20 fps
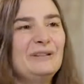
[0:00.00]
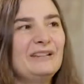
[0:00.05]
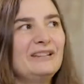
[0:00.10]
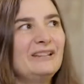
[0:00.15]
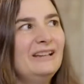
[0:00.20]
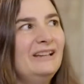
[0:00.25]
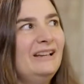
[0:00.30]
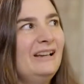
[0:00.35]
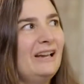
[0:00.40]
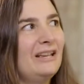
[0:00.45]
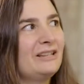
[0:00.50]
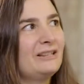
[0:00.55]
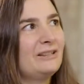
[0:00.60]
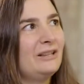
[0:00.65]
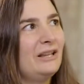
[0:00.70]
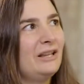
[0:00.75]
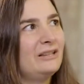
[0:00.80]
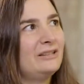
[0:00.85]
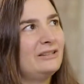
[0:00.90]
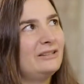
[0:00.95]
But
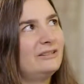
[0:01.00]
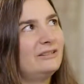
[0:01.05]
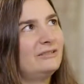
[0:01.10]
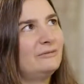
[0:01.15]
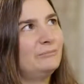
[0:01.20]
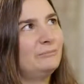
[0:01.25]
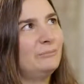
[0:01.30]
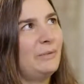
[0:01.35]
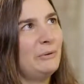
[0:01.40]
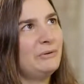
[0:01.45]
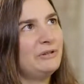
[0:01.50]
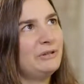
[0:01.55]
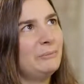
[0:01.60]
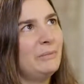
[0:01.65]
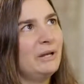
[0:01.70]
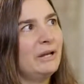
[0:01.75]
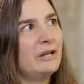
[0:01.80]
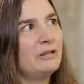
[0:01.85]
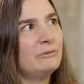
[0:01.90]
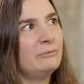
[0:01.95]
as browser
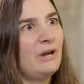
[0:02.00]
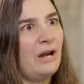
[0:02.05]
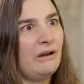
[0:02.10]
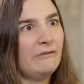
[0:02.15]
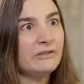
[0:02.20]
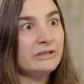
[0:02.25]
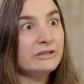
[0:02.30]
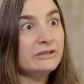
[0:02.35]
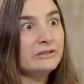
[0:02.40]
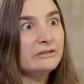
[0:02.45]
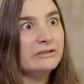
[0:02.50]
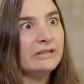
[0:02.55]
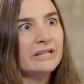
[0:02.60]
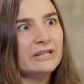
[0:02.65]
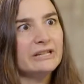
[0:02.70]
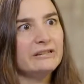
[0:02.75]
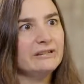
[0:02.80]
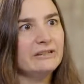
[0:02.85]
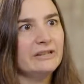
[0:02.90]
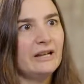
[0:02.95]
makers, we have this
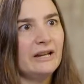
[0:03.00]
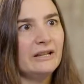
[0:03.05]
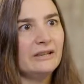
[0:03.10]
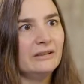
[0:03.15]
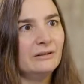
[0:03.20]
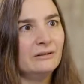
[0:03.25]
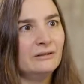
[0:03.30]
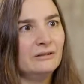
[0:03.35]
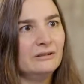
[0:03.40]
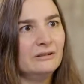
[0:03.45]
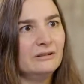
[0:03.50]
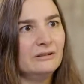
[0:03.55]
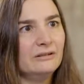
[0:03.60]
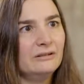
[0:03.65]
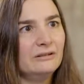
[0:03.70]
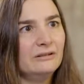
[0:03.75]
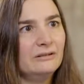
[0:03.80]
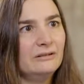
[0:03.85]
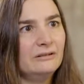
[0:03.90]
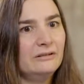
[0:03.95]
unique insight on
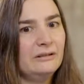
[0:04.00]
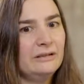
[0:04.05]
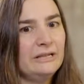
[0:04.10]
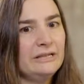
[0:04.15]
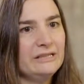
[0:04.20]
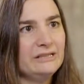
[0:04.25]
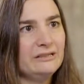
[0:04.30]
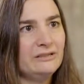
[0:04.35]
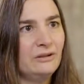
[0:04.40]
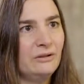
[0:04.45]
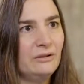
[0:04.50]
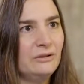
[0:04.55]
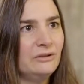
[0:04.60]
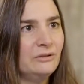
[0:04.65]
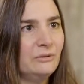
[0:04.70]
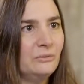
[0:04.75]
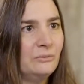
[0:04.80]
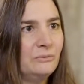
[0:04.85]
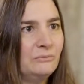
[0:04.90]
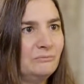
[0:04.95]
this is not going
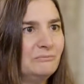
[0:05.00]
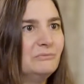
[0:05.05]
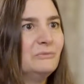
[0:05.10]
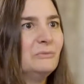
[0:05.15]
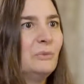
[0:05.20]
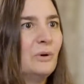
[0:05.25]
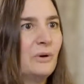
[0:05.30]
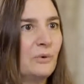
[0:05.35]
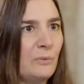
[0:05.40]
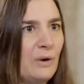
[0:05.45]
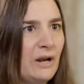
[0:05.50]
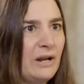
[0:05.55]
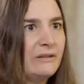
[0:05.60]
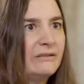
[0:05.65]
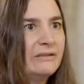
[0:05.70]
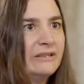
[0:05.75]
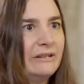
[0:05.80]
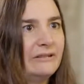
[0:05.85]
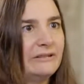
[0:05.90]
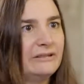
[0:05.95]
to work well
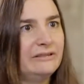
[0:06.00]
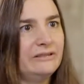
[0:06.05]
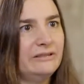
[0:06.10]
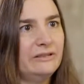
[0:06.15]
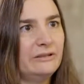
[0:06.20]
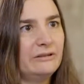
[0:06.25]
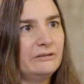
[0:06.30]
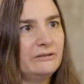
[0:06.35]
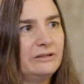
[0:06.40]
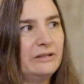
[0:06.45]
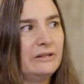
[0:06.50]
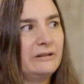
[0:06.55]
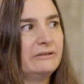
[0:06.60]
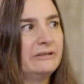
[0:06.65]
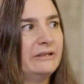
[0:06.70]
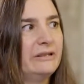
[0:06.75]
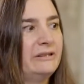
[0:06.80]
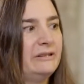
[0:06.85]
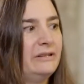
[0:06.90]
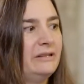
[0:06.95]
in certain
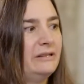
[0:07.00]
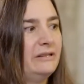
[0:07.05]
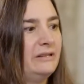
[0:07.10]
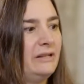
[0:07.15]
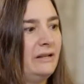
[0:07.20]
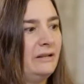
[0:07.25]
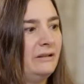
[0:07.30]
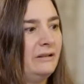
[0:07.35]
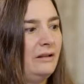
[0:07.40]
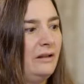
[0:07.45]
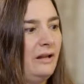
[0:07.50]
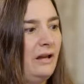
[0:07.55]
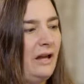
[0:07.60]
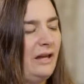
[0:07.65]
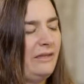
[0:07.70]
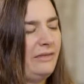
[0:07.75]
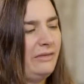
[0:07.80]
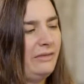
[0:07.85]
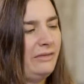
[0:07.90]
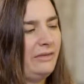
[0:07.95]
circumstances. And
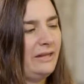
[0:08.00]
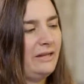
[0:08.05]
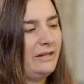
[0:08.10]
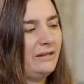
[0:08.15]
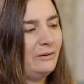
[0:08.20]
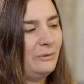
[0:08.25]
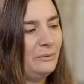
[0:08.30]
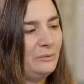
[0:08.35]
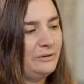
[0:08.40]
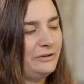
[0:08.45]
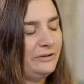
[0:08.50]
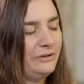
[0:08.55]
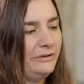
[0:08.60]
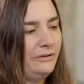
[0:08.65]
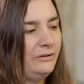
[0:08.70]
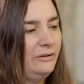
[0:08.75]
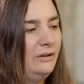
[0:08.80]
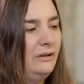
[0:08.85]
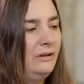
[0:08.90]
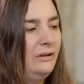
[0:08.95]
I think
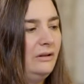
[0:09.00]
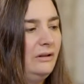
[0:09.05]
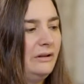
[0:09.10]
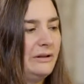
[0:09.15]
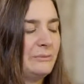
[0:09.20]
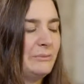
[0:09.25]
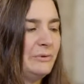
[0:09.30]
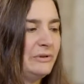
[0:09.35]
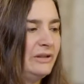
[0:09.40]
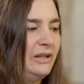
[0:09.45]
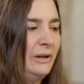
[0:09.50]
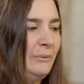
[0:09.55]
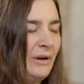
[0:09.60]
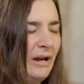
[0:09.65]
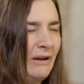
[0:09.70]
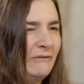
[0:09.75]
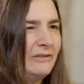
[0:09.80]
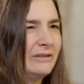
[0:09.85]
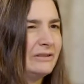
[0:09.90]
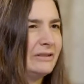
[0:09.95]
also, as Mozilla, we
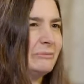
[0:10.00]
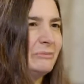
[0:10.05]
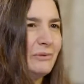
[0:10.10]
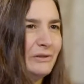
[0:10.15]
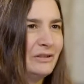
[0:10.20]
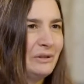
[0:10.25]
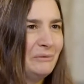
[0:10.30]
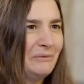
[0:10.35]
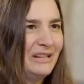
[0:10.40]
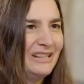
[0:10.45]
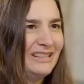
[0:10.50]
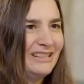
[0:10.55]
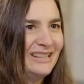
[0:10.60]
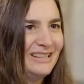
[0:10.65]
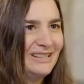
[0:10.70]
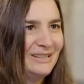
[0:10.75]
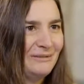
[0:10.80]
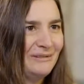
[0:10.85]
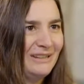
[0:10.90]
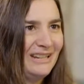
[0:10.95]
have this responsibility
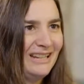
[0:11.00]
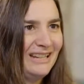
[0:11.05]
to be